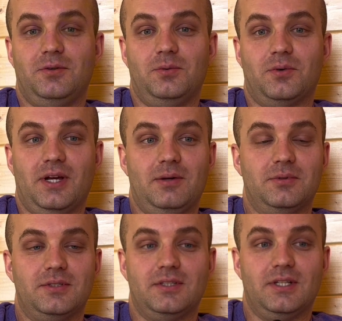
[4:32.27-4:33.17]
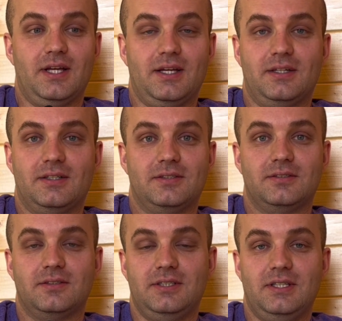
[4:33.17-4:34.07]
were able to like
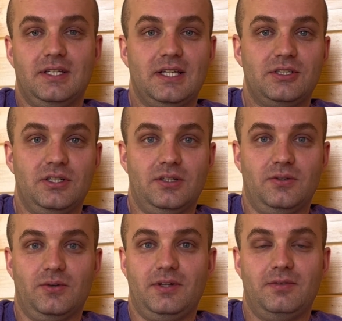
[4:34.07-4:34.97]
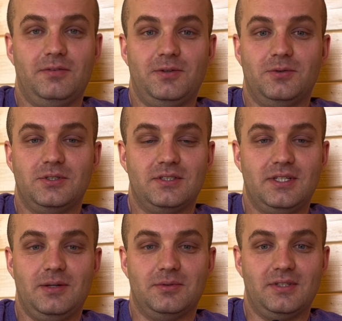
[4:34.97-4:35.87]
clean the kitchen, or even if you were just
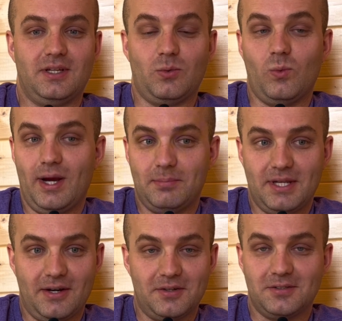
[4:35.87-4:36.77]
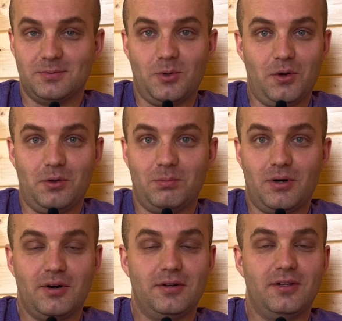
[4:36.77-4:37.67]
able to like wipe down a small
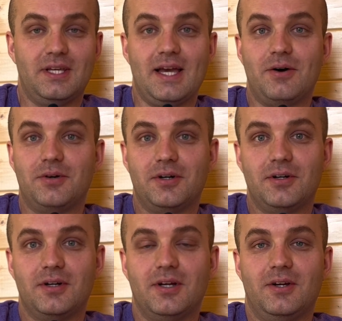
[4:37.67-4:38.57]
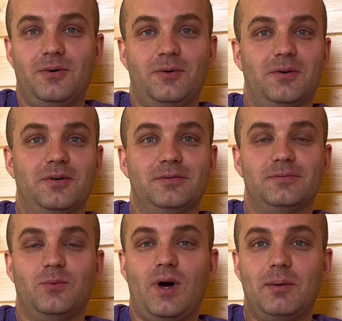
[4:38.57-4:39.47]
part of the counter or
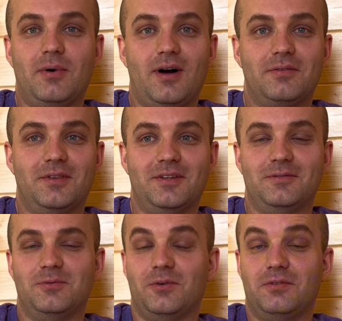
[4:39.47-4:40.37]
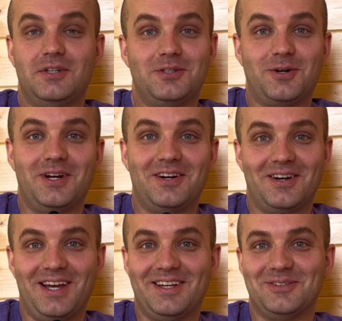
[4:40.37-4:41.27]
wipe off the refrigerator
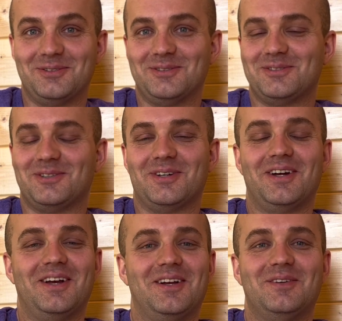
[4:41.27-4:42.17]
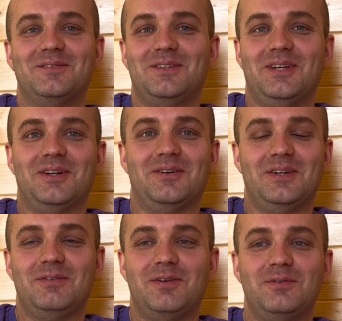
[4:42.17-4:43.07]
handles, or
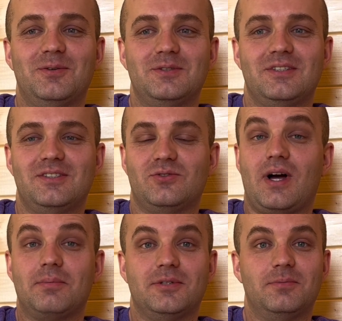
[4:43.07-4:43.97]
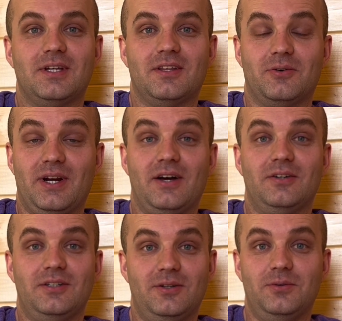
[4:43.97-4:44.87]
even if you were just drop something on the
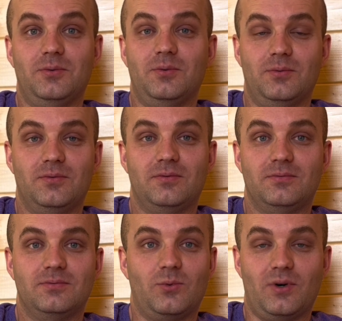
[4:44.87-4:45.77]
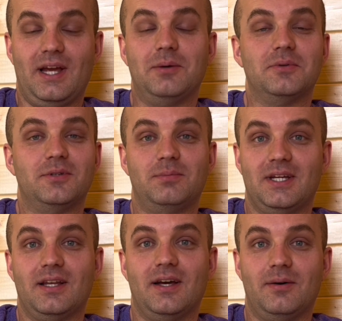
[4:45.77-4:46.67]
ground and you were able to
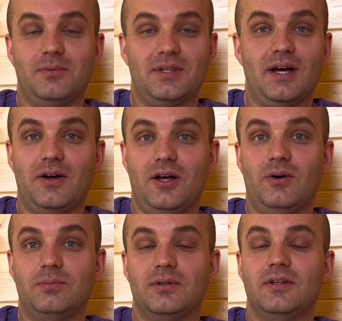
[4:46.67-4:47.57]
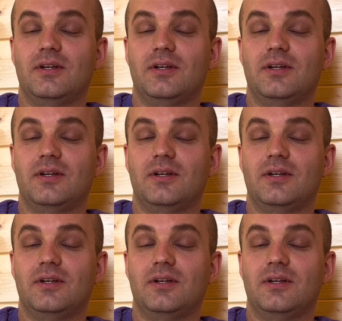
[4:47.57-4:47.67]
pick it up without help,